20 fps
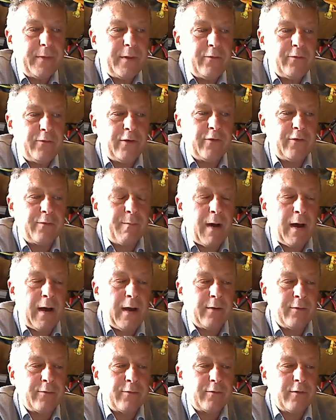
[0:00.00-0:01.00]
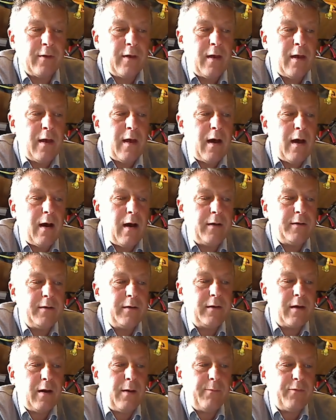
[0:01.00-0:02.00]
she smiles,
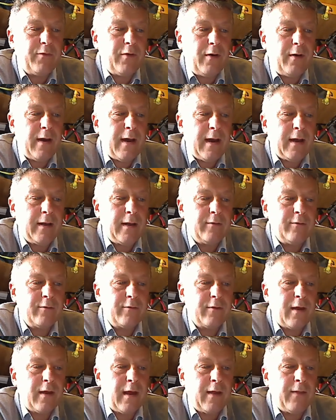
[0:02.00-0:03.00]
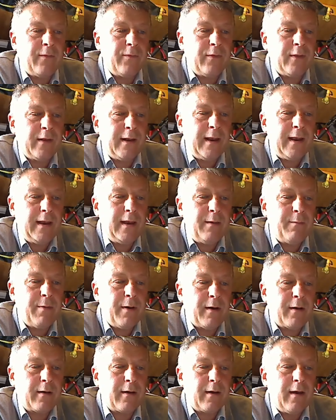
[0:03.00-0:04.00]
uncups her hands, and the
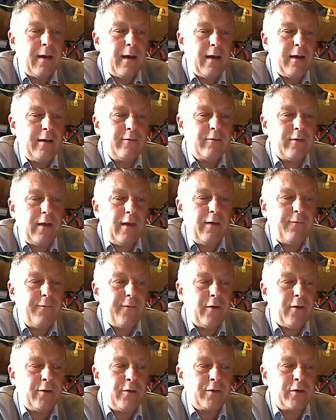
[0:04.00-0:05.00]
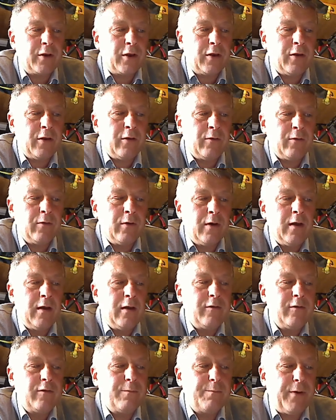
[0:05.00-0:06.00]
ladybug as if on cue,
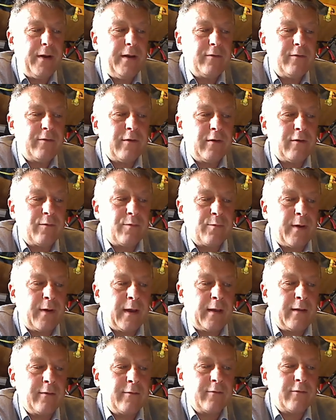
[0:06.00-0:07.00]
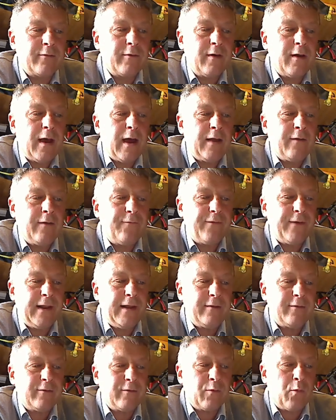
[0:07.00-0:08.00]
spreads its wings and
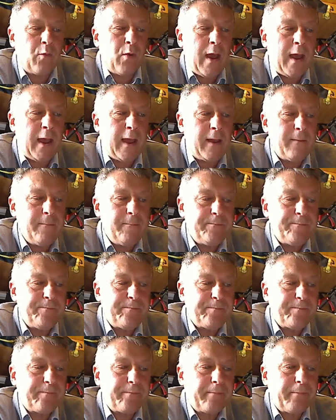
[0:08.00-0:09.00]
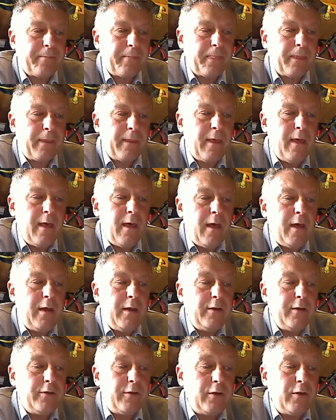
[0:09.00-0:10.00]
flits away.
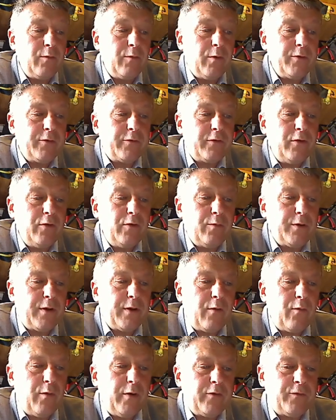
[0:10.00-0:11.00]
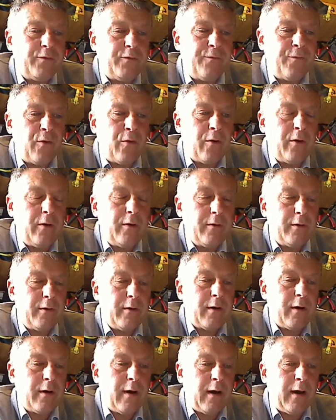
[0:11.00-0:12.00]
Do you want to know what I wished for?
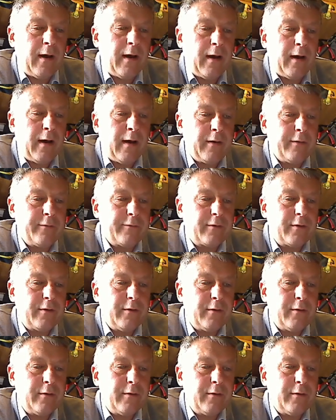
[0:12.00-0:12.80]
I ask,